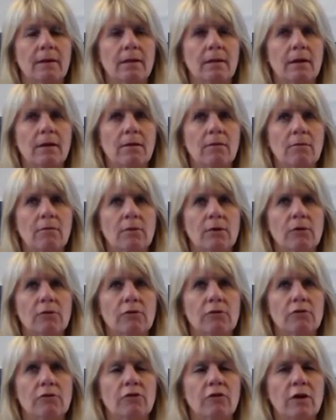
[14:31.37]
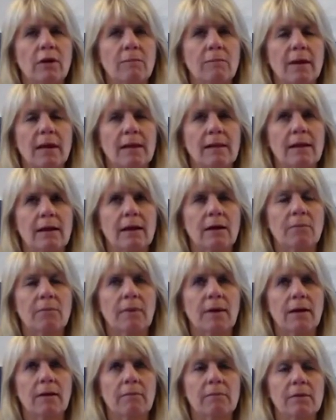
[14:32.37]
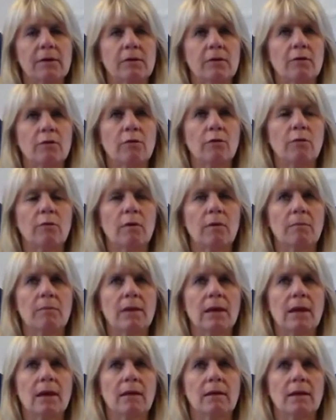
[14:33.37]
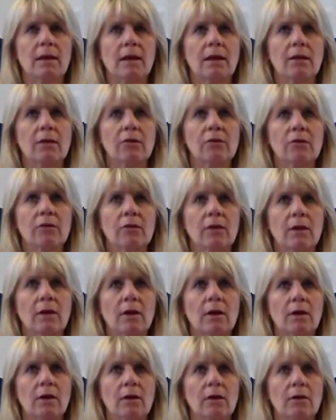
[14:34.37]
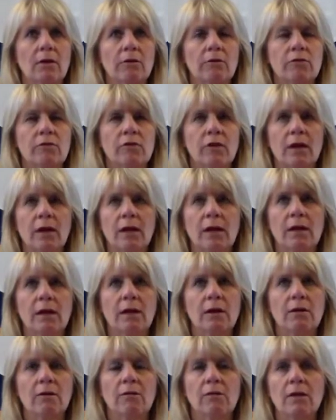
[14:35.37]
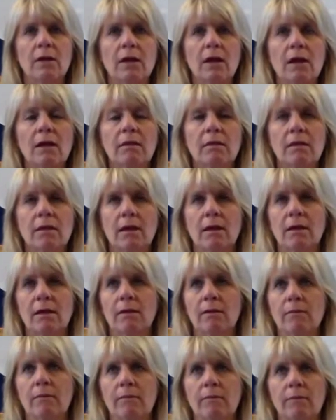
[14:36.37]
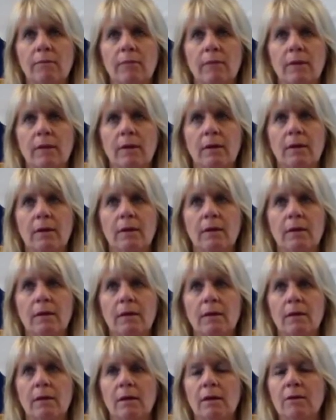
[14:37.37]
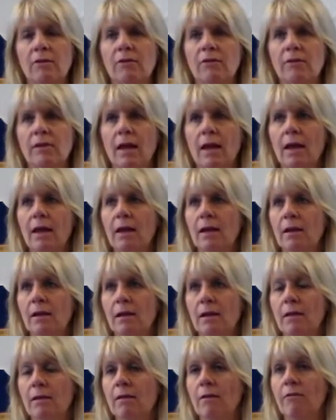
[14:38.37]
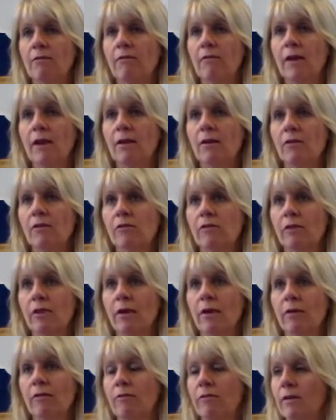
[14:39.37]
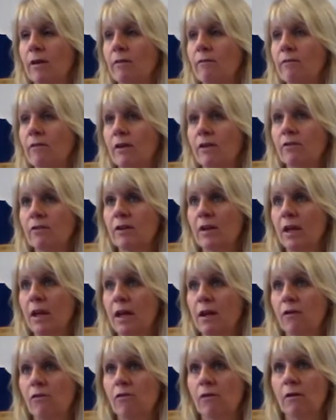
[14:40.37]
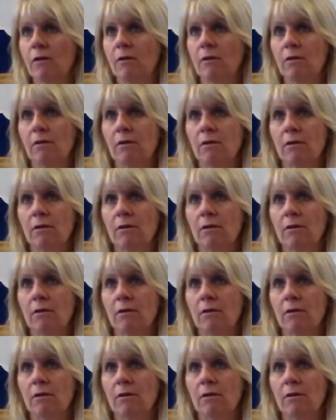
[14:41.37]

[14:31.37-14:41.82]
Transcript: I think it was Jingmei Lingpa, but don't quote me on this, who said, you know, nothing can stand in the face of investigation.